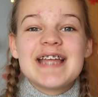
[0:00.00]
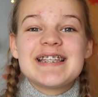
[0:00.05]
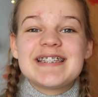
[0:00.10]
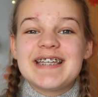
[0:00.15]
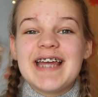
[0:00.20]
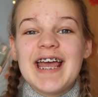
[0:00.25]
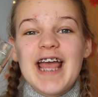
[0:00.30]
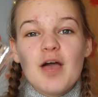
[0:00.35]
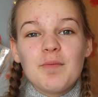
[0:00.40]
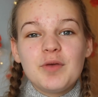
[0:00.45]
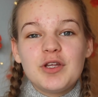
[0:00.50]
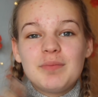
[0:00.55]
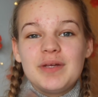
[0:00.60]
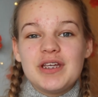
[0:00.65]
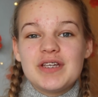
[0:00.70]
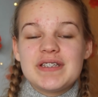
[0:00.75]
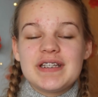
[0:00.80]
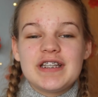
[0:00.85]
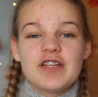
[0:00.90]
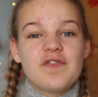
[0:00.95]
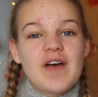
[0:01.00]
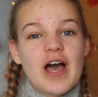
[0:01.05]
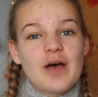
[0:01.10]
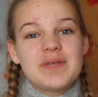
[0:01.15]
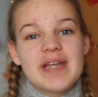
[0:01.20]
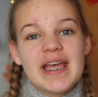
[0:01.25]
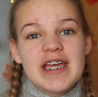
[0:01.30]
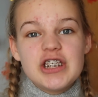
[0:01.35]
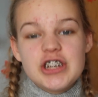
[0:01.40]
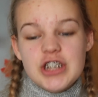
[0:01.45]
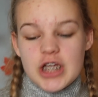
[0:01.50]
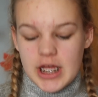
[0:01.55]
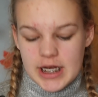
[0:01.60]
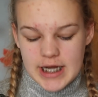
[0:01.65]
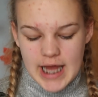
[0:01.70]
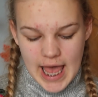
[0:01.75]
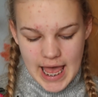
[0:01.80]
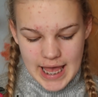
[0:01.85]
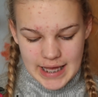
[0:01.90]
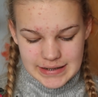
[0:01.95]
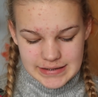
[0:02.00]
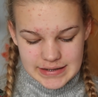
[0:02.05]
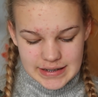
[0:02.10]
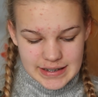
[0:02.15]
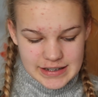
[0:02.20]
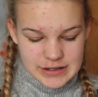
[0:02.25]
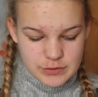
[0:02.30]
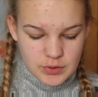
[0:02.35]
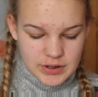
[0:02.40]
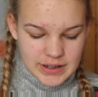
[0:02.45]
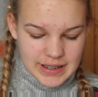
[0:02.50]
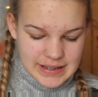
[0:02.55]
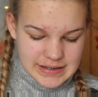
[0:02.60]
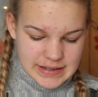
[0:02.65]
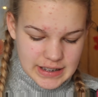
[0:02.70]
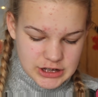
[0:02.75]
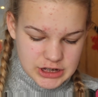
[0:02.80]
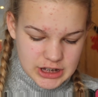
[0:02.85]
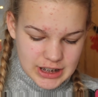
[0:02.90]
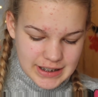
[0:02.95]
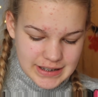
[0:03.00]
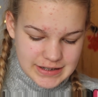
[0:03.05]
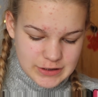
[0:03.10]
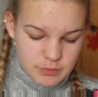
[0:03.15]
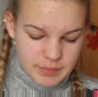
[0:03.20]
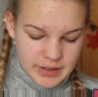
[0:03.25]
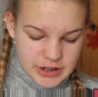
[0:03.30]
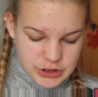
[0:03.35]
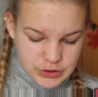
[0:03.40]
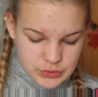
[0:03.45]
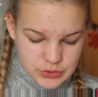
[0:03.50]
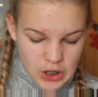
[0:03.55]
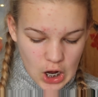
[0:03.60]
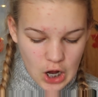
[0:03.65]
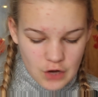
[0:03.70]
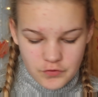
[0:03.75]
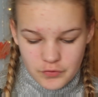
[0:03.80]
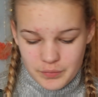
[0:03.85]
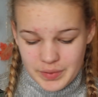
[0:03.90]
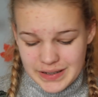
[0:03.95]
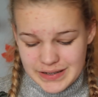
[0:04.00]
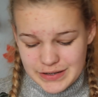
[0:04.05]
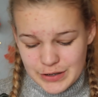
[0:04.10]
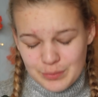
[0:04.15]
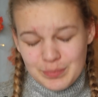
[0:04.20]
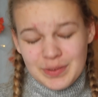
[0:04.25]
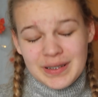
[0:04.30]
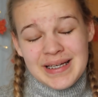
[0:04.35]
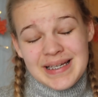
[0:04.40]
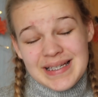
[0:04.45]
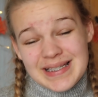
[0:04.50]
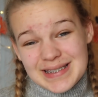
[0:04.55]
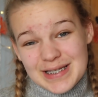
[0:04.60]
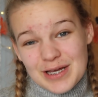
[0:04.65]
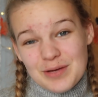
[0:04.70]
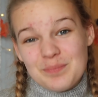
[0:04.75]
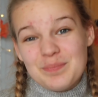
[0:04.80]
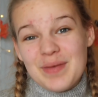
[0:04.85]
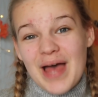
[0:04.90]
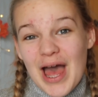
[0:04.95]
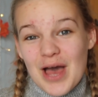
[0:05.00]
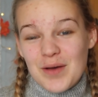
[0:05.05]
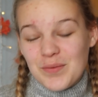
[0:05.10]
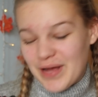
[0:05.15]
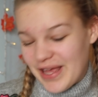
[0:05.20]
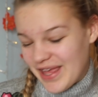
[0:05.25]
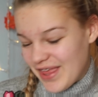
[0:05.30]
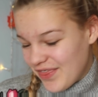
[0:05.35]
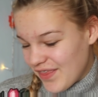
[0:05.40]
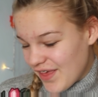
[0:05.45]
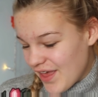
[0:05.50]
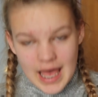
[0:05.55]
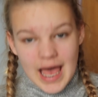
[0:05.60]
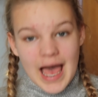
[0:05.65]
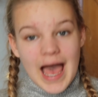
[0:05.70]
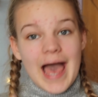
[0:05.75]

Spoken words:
Today I'm going to be using the foundation, and this one is actually a little bit too dark for me, so please bear with.